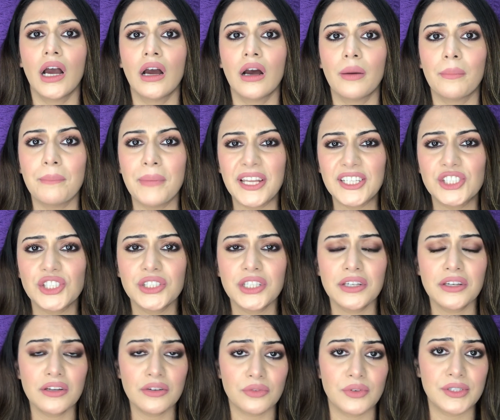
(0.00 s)
mention
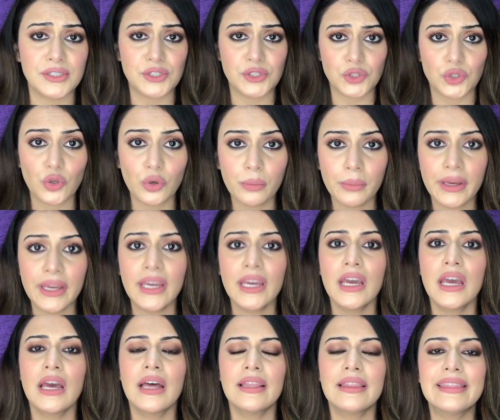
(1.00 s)
in a resume,
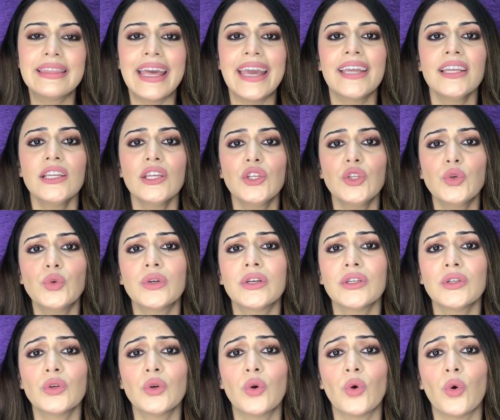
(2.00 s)
then you
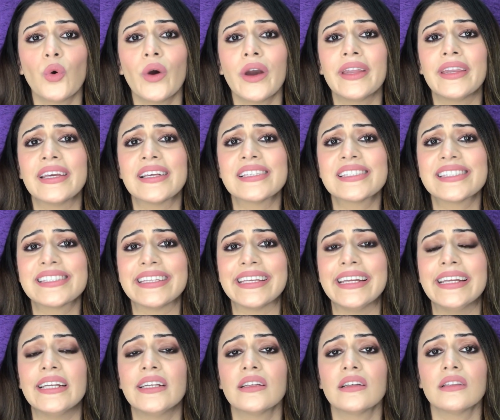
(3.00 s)
can go and
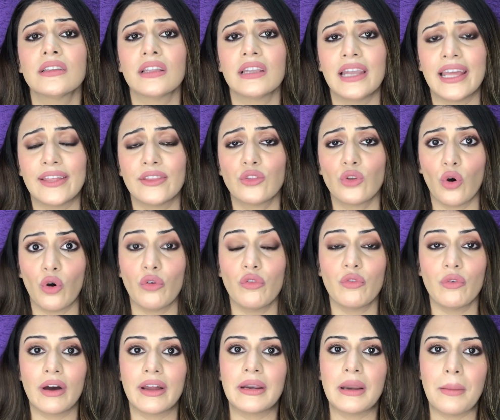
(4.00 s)
exceed the length of
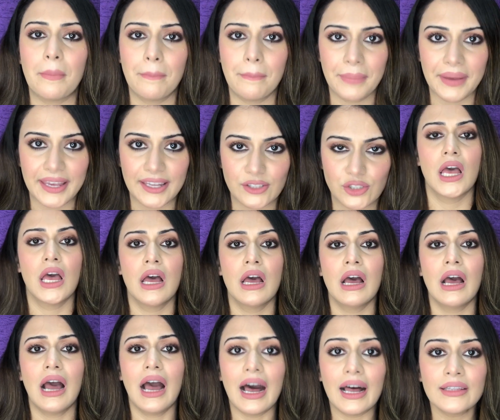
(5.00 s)
1 page.
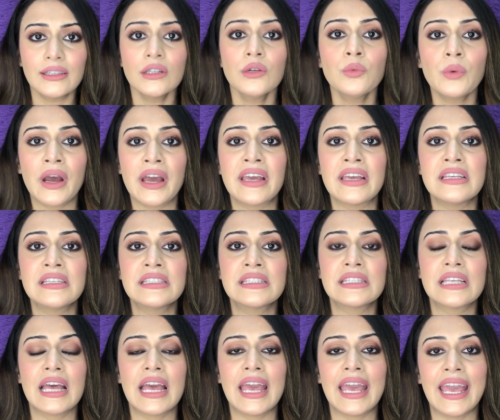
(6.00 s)

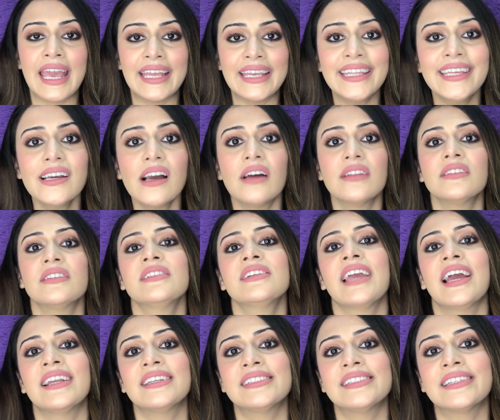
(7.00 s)
Otherwise, any other
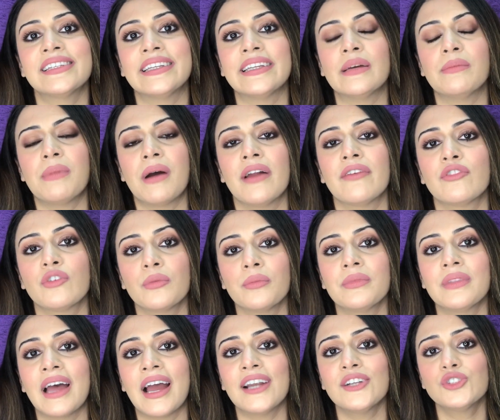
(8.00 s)
category apart
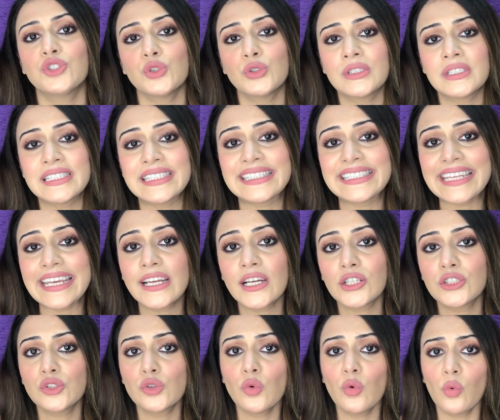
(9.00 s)
from that should
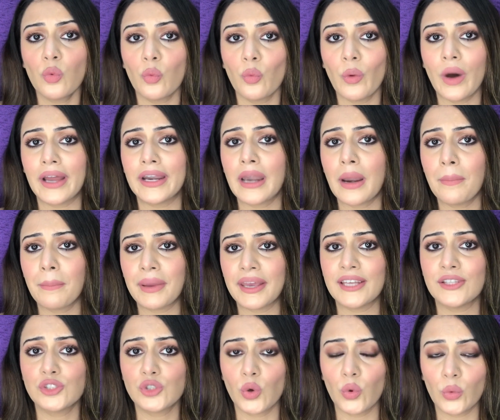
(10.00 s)
stick to 1
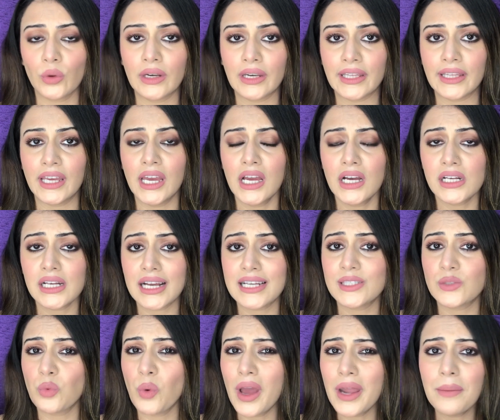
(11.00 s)
page only.
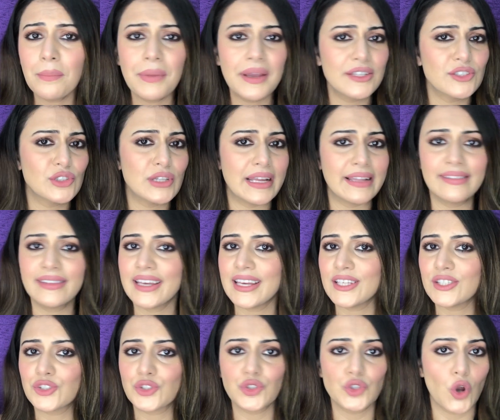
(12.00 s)
Guys, 1 page length
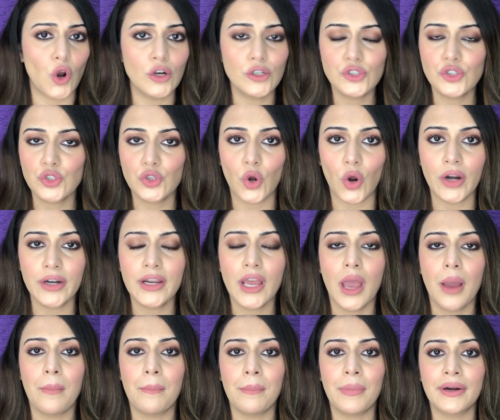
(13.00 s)
is not short,
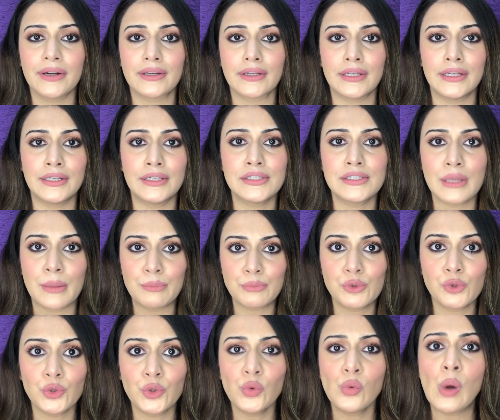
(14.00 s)
but it is up
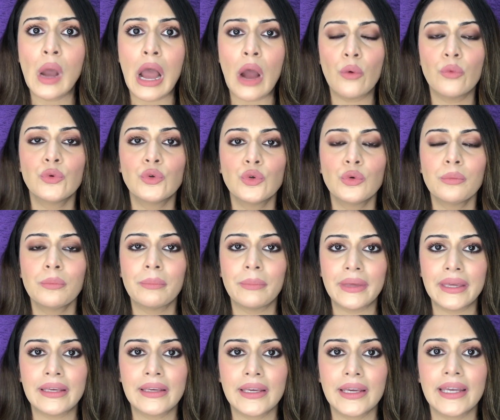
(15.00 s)
to you how to
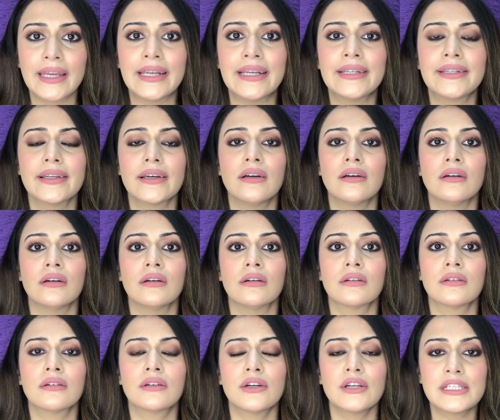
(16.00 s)
make it
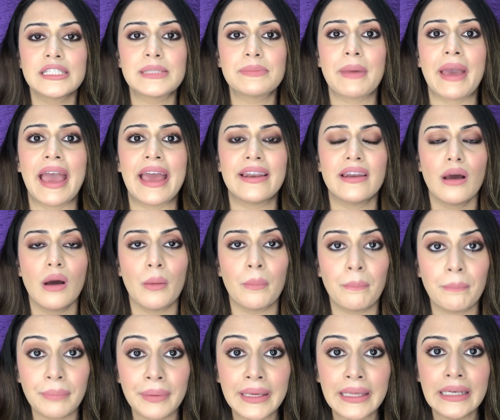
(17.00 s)
crisp and
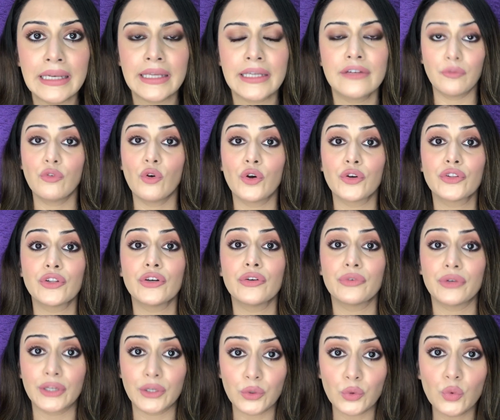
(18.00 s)
appealing for the
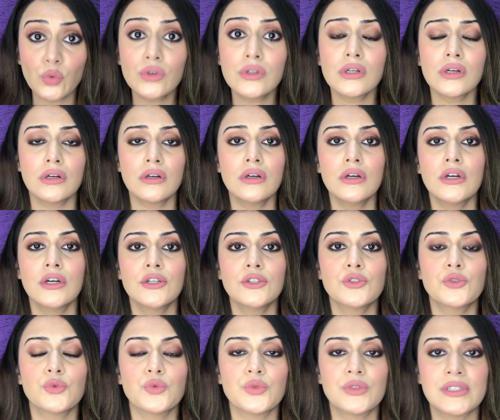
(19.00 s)
recruiter
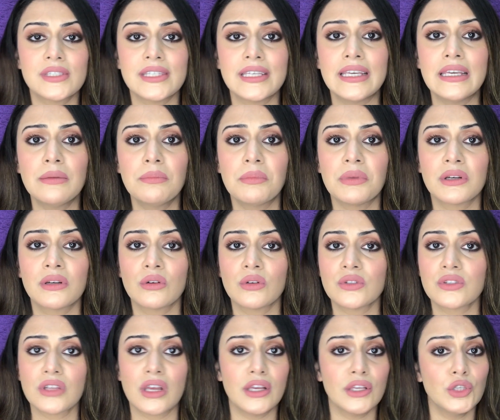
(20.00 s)
to see,
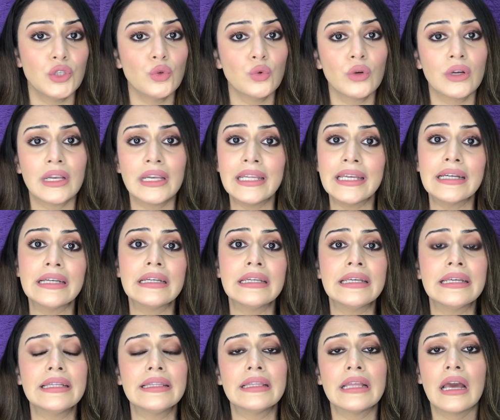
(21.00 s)
because you
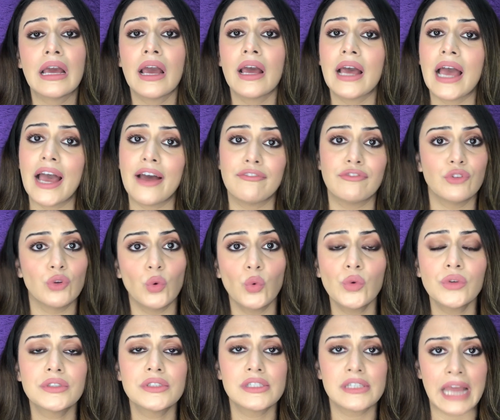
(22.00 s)
clearly have
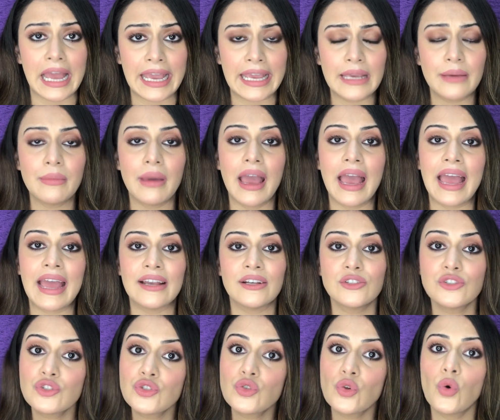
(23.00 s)
no time,
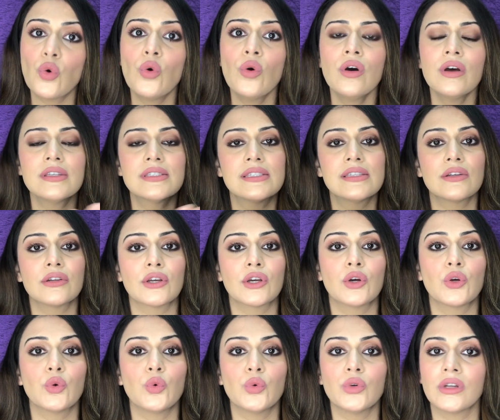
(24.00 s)
and so is the
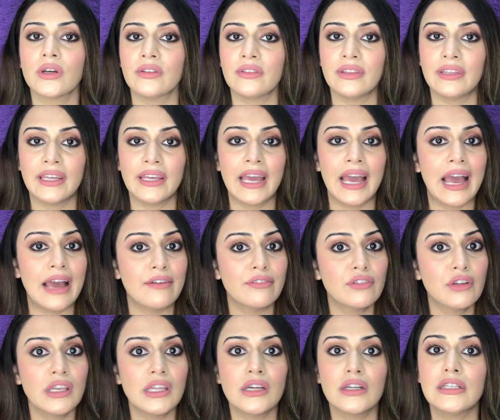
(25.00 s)
recruiter. They
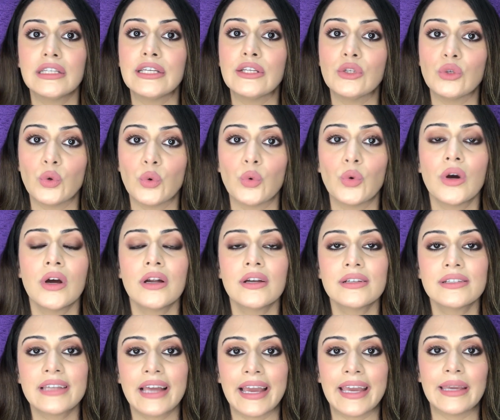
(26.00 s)
have clearly no
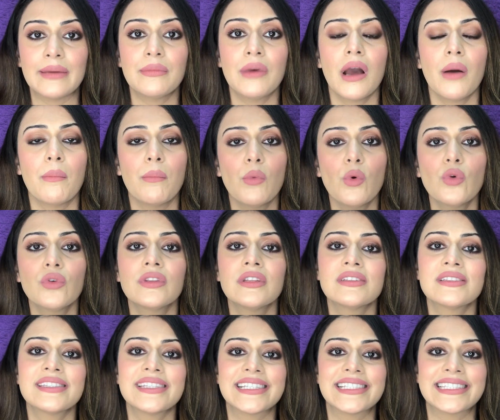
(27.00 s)
time, more
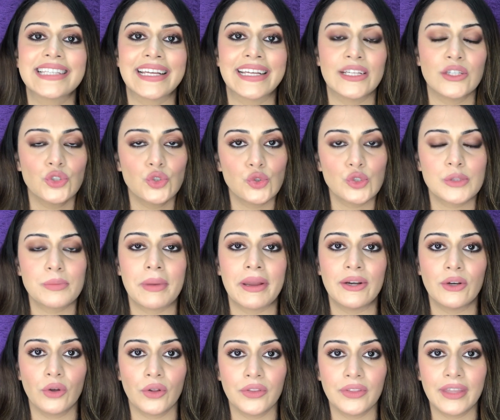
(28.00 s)
than 6 seconds to
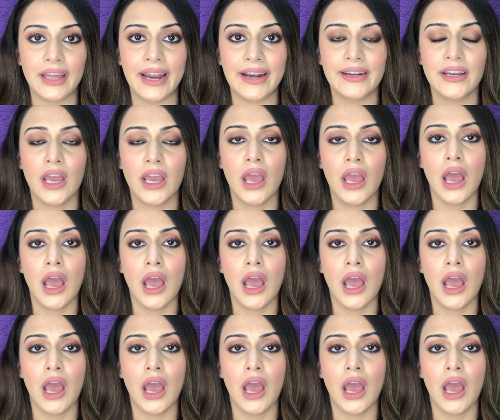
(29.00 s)
spend on that.